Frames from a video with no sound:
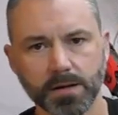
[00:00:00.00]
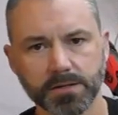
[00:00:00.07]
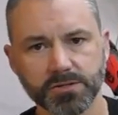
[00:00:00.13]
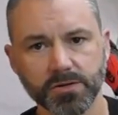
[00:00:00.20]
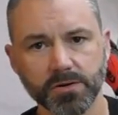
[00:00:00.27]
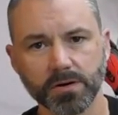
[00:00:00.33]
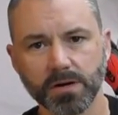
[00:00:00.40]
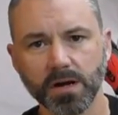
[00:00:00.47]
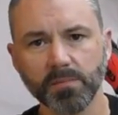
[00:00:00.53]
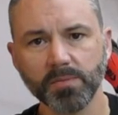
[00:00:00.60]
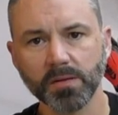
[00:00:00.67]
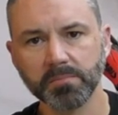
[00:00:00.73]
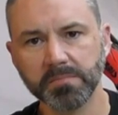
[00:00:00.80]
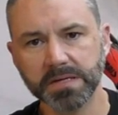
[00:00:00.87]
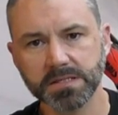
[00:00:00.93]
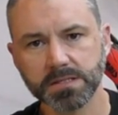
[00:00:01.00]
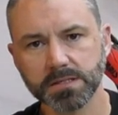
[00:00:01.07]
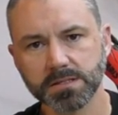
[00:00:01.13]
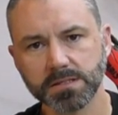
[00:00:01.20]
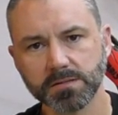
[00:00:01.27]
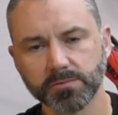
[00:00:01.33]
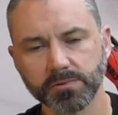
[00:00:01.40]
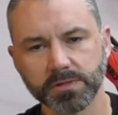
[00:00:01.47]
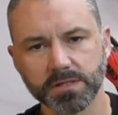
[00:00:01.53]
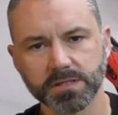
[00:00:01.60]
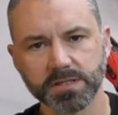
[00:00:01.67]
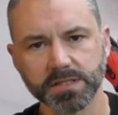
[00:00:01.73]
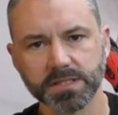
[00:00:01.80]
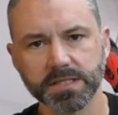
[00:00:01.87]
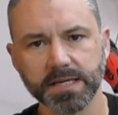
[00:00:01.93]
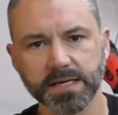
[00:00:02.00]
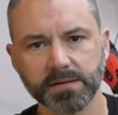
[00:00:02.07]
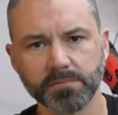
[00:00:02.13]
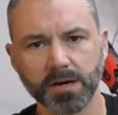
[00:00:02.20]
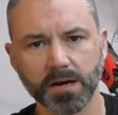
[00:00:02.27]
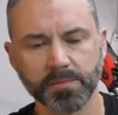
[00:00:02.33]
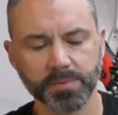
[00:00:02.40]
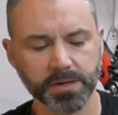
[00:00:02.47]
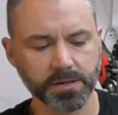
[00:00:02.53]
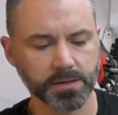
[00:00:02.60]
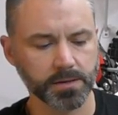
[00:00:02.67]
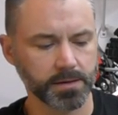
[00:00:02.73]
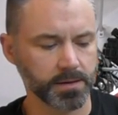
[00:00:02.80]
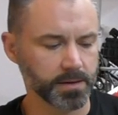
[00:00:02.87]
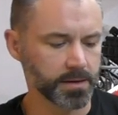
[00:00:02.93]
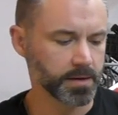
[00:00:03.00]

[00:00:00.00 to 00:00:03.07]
So there are a couple of misses with the 6D in my opinion.